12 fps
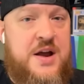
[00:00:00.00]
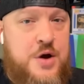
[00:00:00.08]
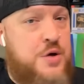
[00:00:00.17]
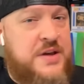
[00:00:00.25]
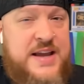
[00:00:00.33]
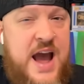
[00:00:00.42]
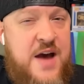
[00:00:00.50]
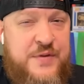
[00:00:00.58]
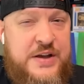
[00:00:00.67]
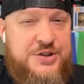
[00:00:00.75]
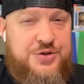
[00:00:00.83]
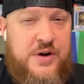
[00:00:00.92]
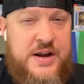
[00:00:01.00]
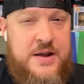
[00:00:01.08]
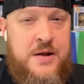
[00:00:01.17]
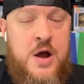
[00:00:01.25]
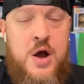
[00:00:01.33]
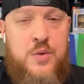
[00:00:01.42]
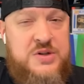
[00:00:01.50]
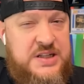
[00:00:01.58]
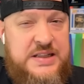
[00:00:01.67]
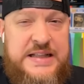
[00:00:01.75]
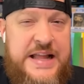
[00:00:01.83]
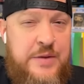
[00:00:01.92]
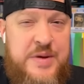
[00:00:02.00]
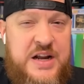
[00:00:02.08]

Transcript: I know the calf injury was a little